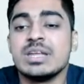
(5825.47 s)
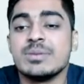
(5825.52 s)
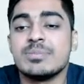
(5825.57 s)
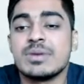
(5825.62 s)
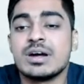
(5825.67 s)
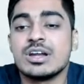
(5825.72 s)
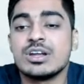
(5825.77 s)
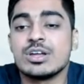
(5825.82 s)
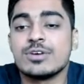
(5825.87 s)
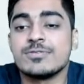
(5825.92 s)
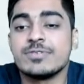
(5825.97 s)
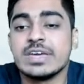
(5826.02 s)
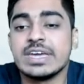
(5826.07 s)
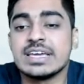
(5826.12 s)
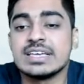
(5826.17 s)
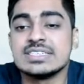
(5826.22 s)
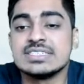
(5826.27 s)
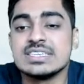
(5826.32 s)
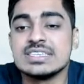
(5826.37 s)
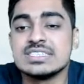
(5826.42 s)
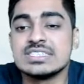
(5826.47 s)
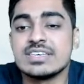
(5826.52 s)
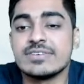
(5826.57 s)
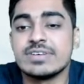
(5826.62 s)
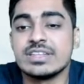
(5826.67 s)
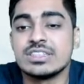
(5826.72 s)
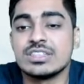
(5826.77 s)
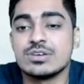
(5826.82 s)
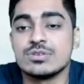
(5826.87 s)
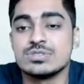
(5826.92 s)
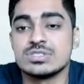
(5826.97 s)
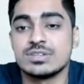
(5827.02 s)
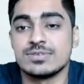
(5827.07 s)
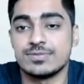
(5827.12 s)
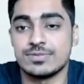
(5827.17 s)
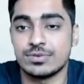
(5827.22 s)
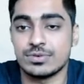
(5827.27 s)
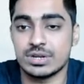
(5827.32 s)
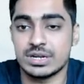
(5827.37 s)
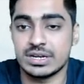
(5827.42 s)
demand of X is
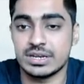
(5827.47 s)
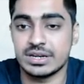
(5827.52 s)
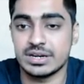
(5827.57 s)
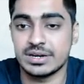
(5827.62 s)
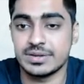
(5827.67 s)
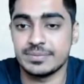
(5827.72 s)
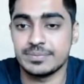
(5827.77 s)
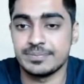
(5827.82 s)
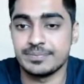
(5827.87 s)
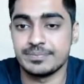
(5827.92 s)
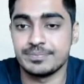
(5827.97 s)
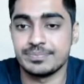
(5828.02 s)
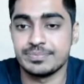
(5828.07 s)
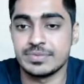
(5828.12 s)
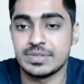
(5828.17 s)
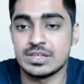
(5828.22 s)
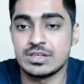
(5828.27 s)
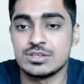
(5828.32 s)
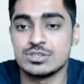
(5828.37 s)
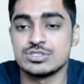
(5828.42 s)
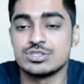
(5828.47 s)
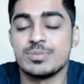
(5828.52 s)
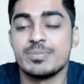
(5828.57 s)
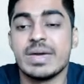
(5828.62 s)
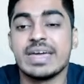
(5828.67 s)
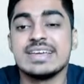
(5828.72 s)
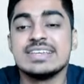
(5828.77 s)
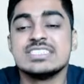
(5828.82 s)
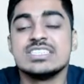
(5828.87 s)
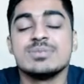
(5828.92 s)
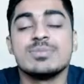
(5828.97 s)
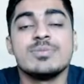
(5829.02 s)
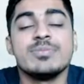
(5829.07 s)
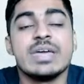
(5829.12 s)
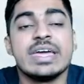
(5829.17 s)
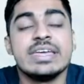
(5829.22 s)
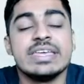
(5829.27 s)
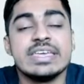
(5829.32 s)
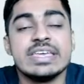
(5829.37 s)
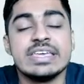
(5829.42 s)
7,400. So maximum
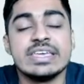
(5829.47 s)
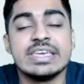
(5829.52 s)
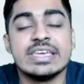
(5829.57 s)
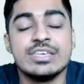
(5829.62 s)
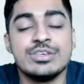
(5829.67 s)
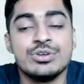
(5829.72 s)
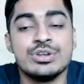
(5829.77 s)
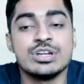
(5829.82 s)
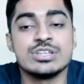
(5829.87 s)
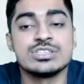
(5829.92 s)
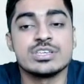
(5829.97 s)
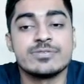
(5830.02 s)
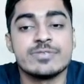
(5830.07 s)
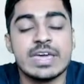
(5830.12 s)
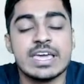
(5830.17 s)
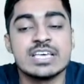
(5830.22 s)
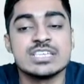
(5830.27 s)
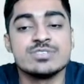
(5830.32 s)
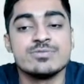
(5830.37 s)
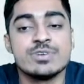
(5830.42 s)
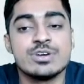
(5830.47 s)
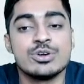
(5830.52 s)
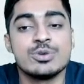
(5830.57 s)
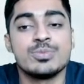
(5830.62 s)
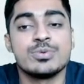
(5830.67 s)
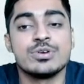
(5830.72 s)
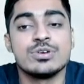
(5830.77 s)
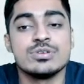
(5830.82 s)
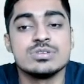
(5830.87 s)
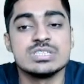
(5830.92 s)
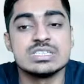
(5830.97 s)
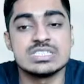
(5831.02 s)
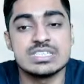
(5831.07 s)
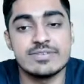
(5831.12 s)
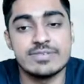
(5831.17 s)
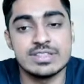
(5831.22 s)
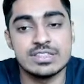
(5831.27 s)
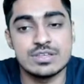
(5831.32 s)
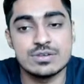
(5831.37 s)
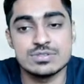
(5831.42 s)
units of X we could produce is
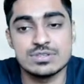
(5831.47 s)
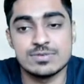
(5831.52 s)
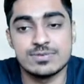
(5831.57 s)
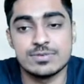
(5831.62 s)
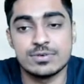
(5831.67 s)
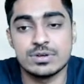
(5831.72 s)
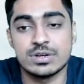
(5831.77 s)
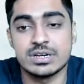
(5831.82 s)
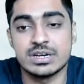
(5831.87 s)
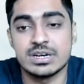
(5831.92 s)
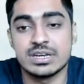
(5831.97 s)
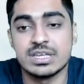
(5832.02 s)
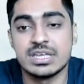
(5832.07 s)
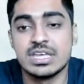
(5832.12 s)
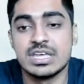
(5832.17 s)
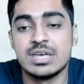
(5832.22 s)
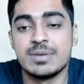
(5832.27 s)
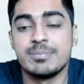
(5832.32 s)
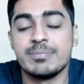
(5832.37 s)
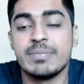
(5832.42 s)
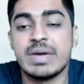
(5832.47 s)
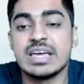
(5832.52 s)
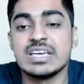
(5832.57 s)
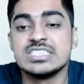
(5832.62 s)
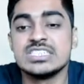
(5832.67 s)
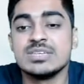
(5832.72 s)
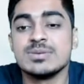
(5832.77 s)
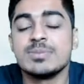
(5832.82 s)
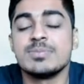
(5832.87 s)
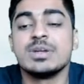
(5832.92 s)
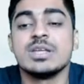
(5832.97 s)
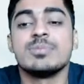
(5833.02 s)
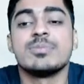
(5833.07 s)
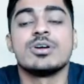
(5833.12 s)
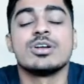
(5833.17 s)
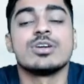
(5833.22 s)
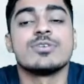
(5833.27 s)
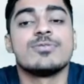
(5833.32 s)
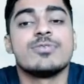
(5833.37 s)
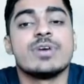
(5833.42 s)
7,400. Maximum
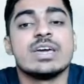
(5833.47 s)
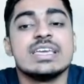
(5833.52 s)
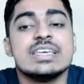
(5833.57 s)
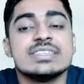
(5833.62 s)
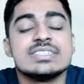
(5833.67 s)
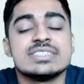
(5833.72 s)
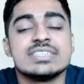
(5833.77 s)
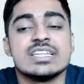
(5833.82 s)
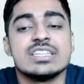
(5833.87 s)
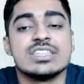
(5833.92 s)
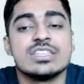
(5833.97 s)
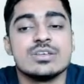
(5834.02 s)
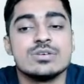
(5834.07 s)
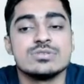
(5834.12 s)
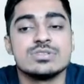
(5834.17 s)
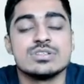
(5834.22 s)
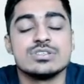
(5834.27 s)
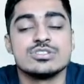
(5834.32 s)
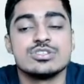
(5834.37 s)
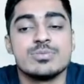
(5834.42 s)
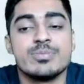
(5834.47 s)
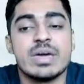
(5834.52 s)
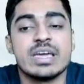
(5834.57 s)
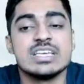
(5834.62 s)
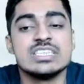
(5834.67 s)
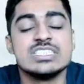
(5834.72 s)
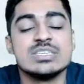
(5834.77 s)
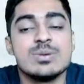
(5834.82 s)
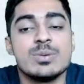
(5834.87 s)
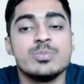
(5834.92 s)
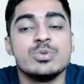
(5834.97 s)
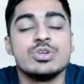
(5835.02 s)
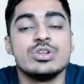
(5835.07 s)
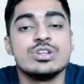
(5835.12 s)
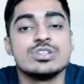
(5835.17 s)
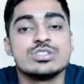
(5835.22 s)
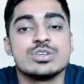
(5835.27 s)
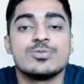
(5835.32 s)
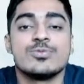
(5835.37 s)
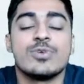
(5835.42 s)
demand of Y is 10,000. Maximum
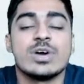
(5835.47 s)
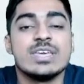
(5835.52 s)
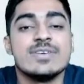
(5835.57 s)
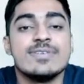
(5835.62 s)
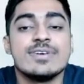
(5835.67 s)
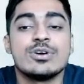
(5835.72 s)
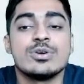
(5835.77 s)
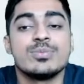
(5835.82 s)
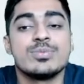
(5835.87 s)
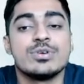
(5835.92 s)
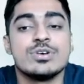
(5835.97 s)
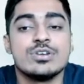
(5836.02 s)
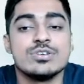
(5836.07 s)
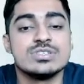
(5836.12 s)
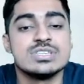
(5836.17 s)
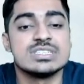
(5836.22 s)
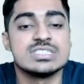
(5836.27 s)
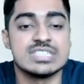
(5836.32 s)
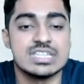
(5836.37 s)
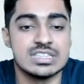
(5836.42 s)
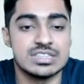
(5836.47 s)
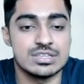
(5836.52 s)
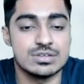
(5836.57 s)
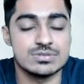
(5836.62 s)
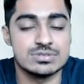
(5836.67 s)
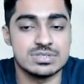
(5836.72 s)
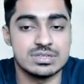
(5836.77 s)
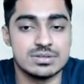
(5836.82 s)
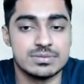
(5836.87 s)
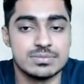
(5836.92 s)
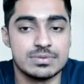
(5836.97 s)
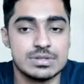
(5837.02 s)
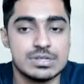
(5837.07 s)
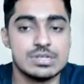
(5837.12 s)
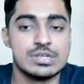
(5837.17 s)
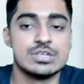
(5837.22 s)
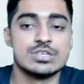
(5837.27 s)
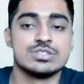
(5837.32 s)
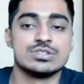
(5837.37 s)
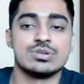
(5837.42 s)
units of Y we could produce is 10,000.
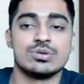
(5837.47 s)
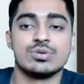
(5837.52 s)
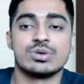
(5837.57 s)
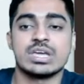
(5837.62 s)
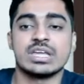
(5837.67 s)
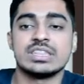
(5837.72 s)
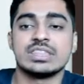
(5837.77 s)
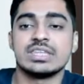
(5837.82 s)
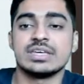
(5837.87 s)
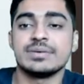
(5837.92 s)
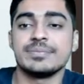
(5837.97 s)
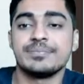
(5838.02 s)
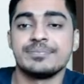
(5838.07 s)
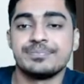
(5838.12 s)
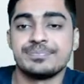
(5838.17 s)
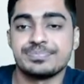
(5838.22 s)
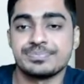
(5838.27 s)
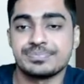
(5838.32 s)
So look at the